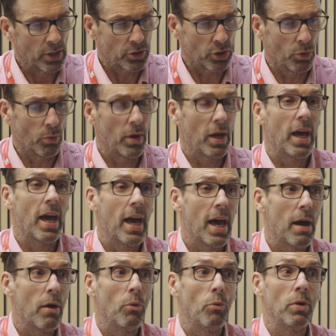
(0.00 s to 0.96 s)
So
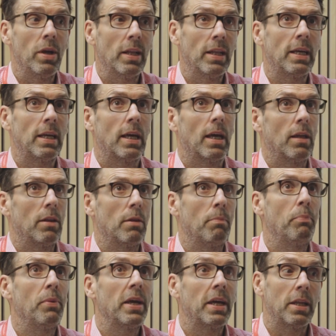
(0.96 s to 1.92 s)
really,
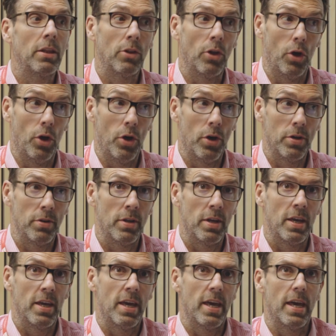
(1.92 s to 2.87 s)
to break it
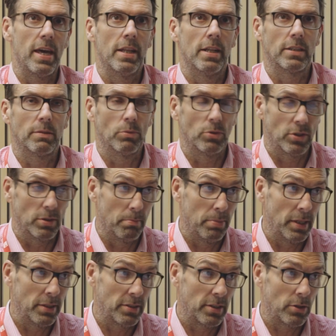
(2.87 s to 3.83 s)
down, in its most
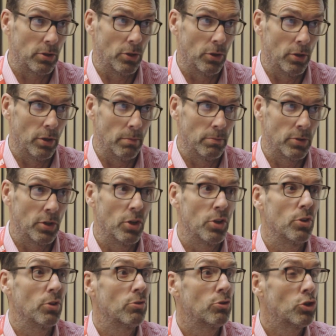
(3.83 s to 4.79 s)
simplistic terms,
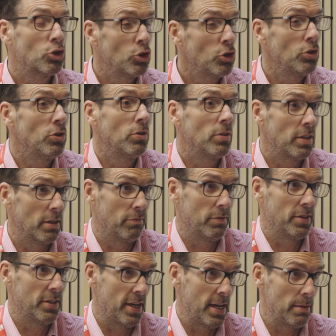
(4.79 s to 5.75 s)
there's two
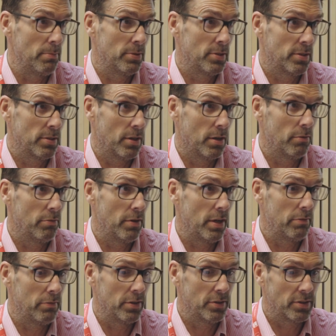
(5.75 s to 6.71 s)
different types of
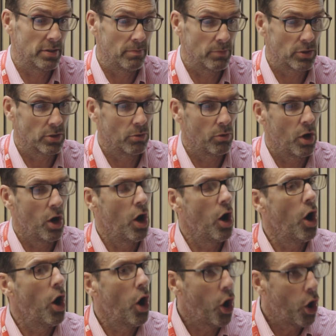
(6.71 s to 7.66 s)
referencing. So
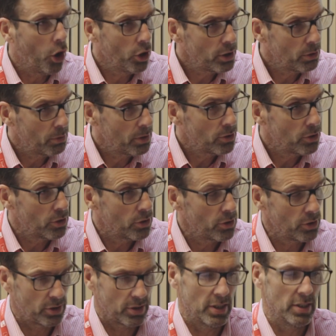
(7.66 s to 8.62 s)
all you will
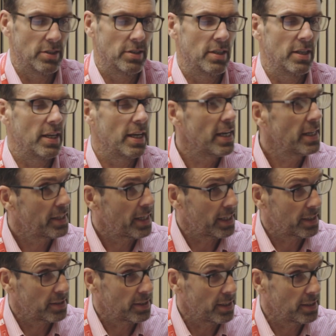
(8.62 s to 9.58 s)
use is
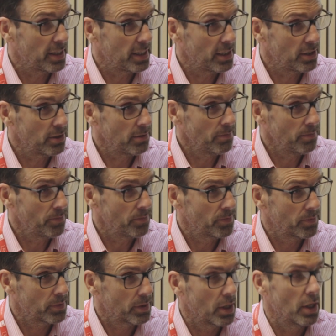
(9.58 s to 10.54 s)
in-text citation.
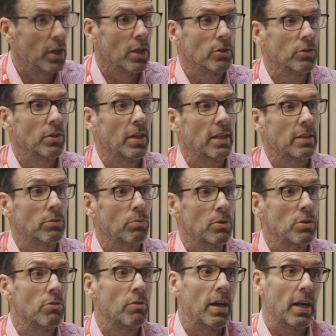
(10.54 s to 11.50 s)
So that's
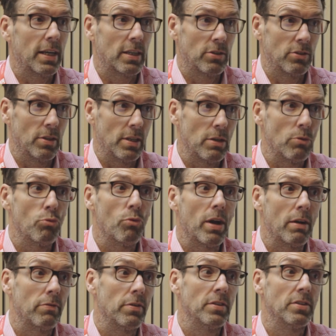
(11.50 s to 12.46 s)
when you're actually
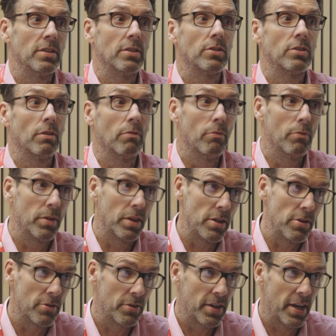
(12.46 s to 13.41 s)
referencing something
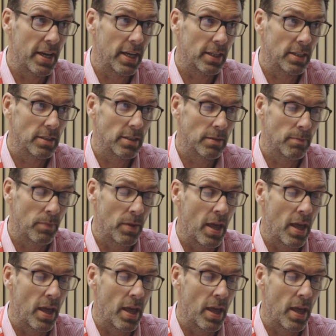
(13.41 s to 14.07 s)
within your text.